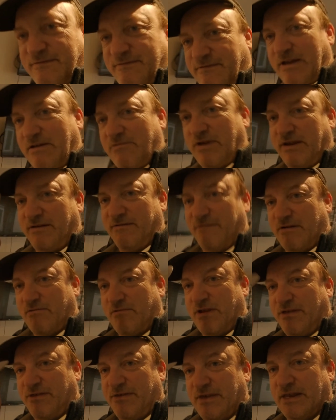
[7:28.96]
very,
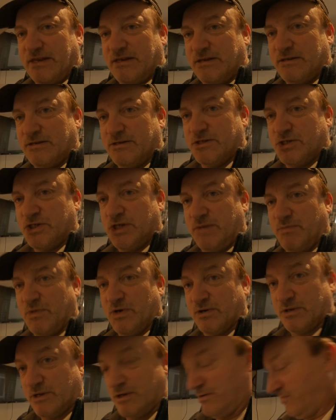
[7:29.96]
very thin, cheap
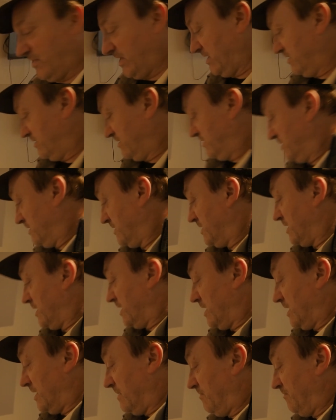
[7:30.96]
cutlery,
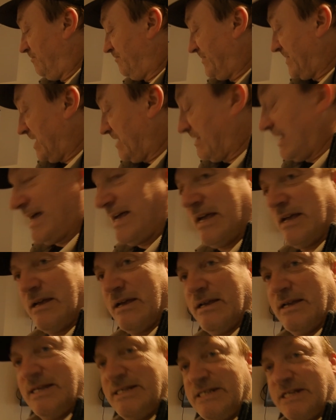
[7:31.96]
that
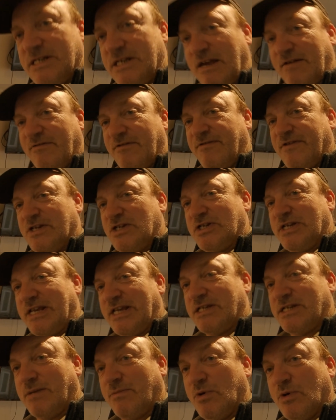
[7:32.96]
it didn't have a fish
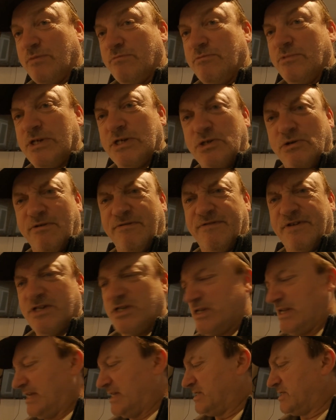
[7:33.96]
slice. I'm going, there's no fish
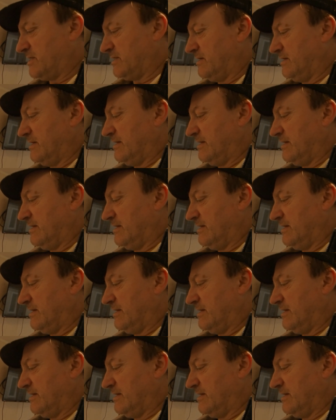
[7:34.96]
slice